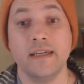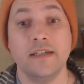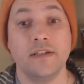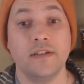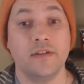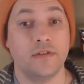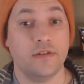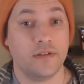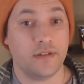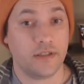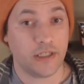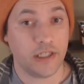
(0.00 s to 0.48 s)

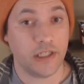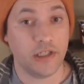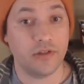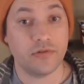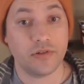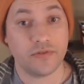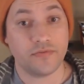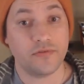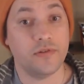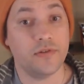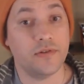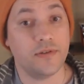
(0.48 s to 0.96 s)
He
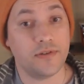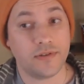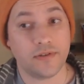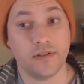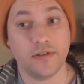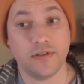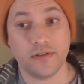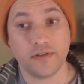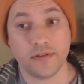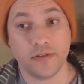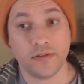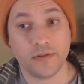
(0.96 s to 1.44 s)
refused to
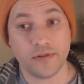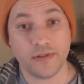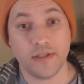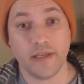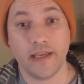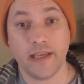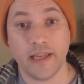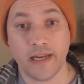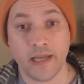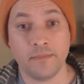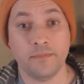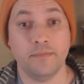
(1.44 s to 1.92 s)

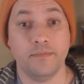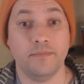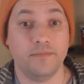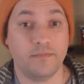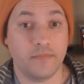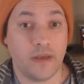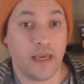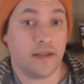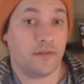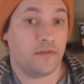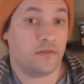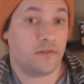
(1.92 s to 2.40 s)
dissociate
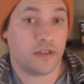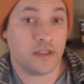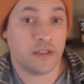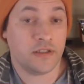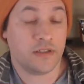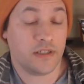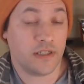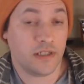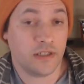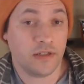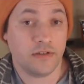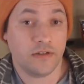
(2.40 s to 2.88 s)
and
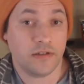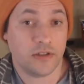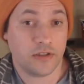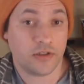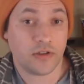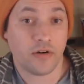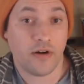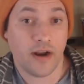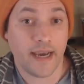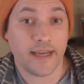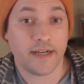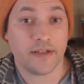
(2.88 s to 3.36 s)
continued to
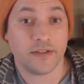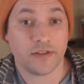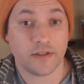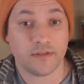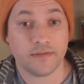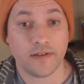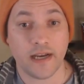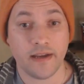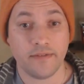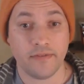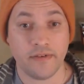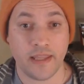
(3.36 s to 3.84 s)
try to
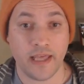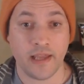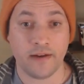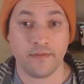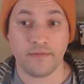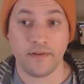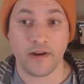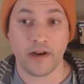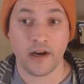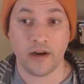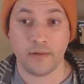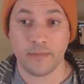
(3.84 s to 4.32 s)
survive in that
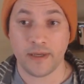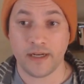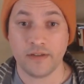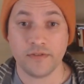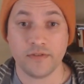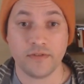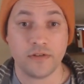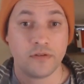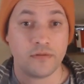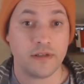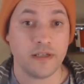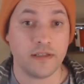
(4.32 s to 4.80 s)
environment, and so
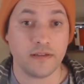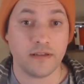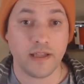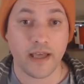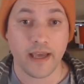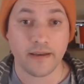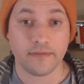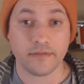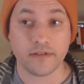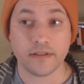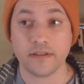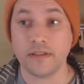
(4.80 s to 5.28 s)
he
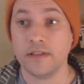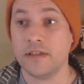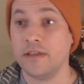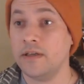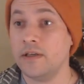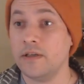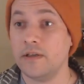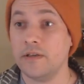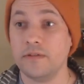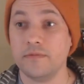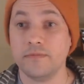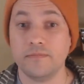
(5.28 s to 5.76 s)
left.
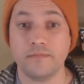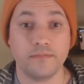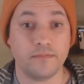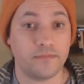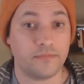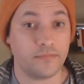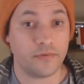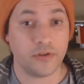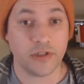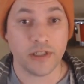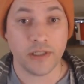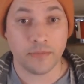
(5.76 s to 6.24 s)

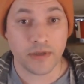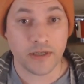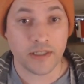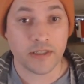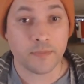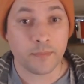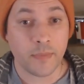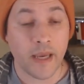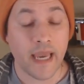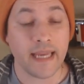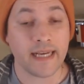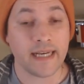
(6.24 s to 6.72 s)
Pretty much
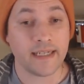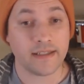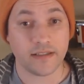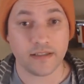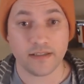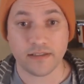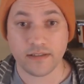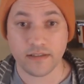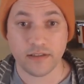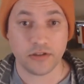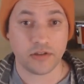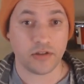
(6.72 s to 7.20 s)
penniless,
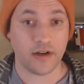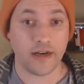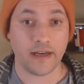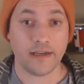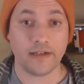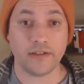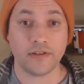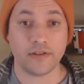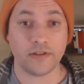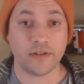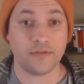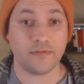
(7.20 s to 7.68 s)
he tried to
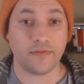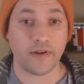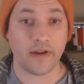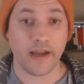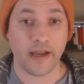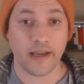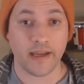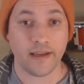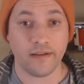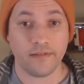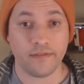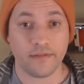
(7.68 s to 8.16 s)

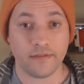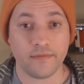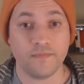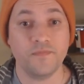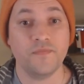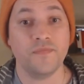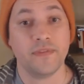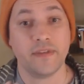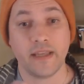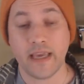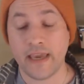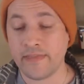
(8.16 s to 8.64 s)
survive,
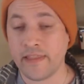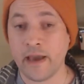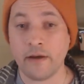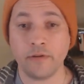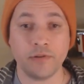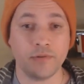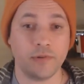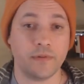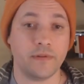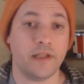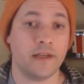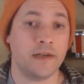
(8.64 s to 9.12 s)
and that was what
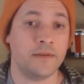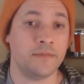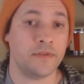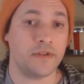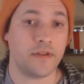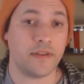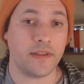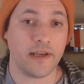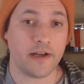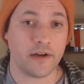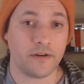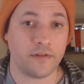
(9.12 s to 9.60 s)
led him to the
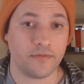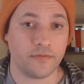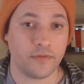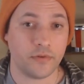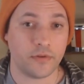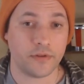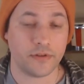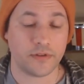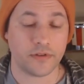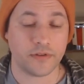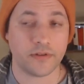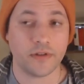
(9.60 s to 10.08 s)
Air
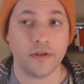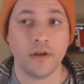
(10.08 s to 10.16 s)
Force.